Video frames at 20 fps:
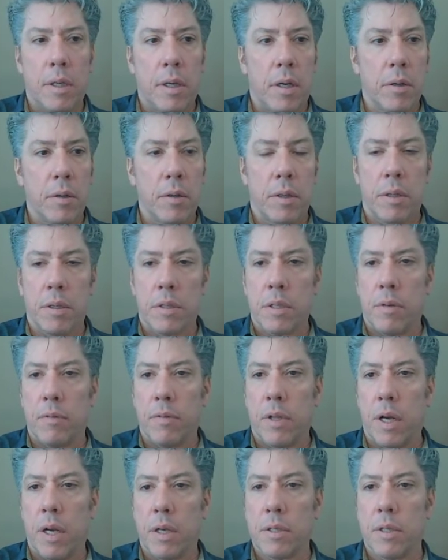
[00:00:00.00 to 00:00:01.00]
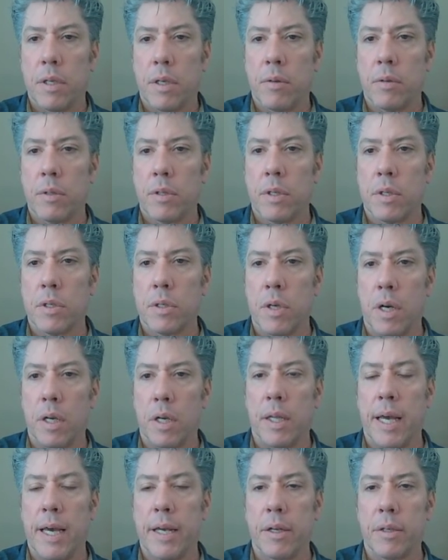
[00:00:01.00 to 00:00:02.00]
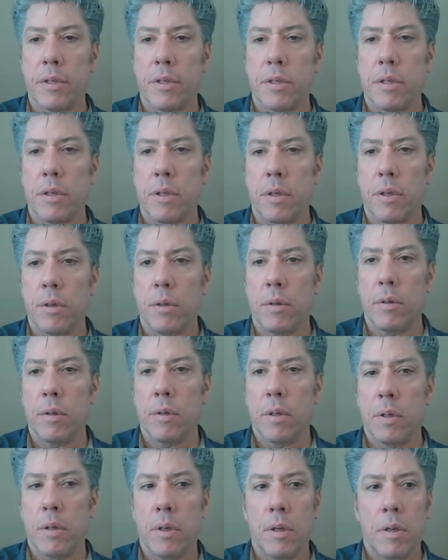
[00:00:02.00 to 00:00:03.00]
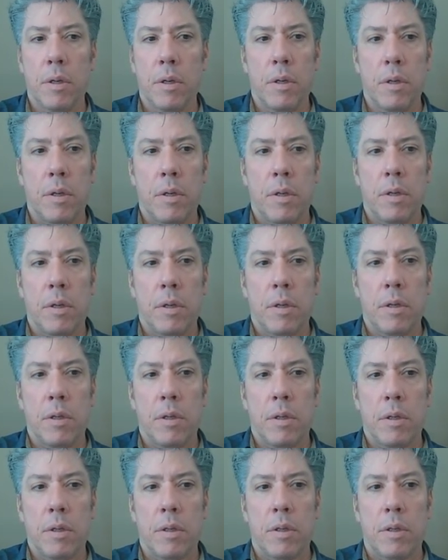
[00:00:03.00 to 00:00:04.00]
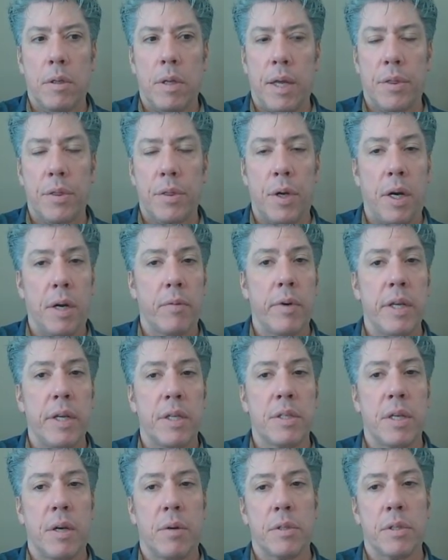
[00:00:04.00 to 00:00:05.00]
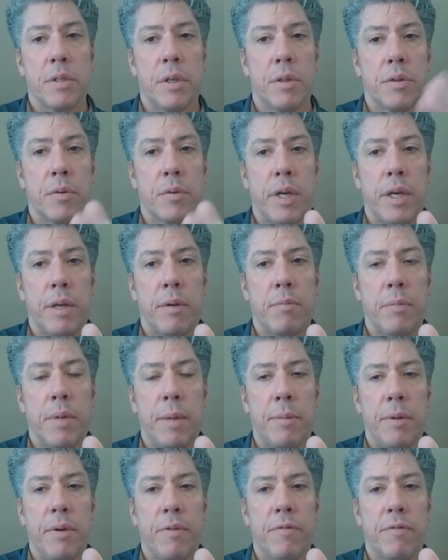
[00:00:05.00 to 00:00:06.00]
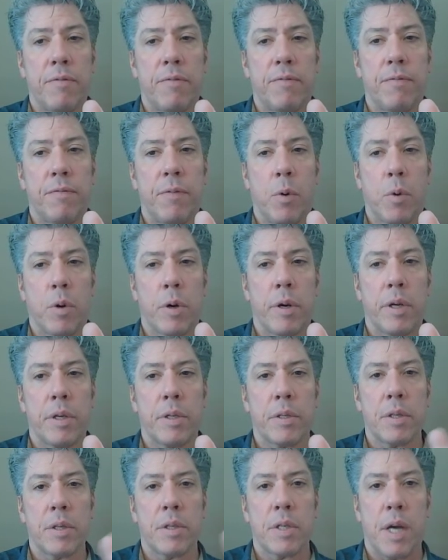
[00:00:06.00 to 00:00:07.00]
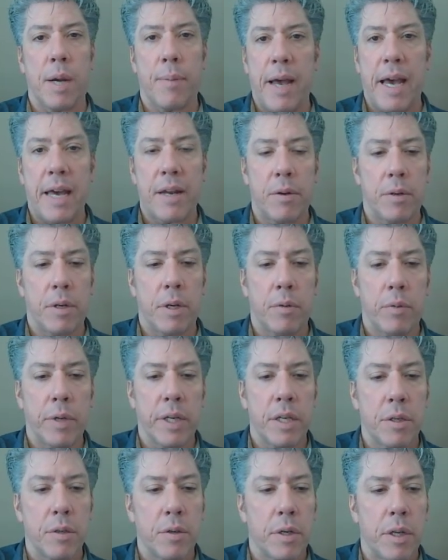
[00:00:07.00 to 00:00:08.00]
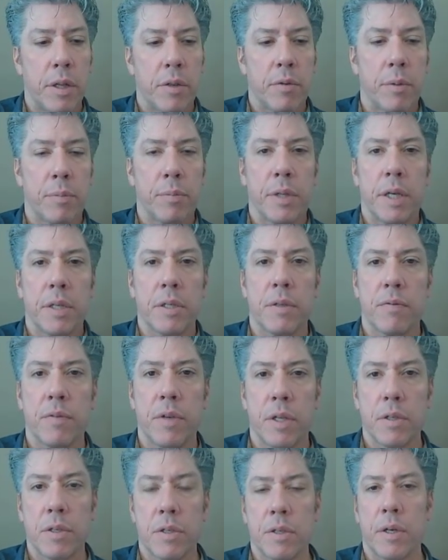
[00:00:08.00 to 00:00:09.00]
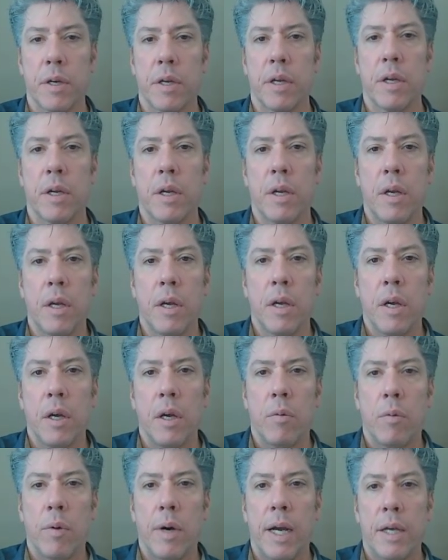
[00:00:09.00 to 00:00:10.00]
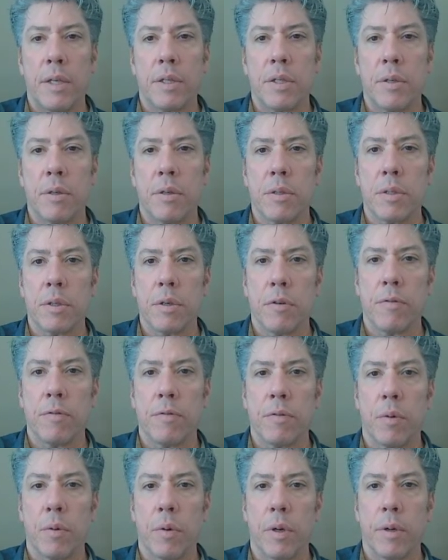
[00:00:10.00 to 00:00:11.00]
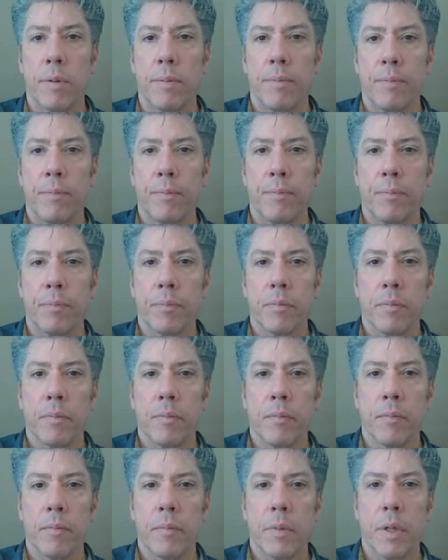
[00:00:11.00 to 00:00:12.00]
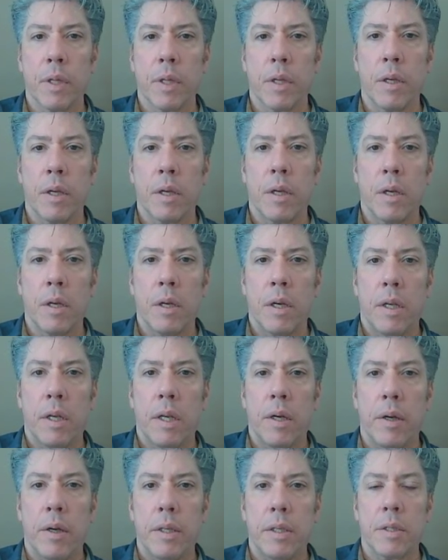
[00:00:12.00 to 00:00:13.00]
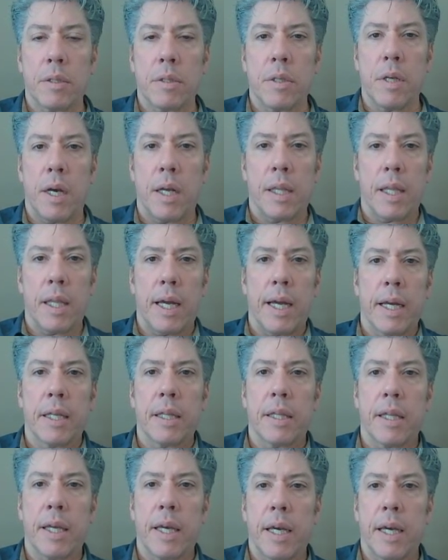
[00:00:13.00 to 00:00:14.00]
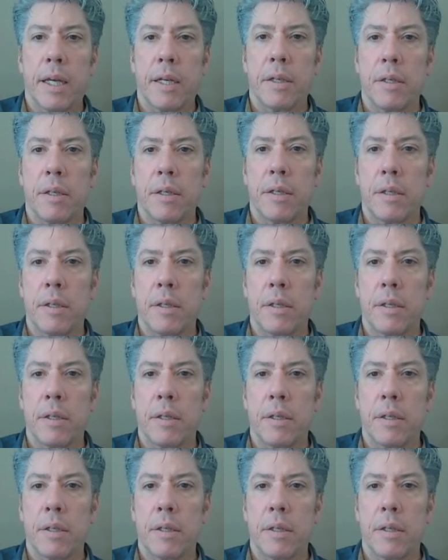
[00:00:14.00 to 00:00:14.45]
Oh goodness, I've lost it. It was the start light on 2. I thought reset was on 3 and maybe four is the stop. I don't know. We can do another replace if necessary. Y004. Now it does not like that.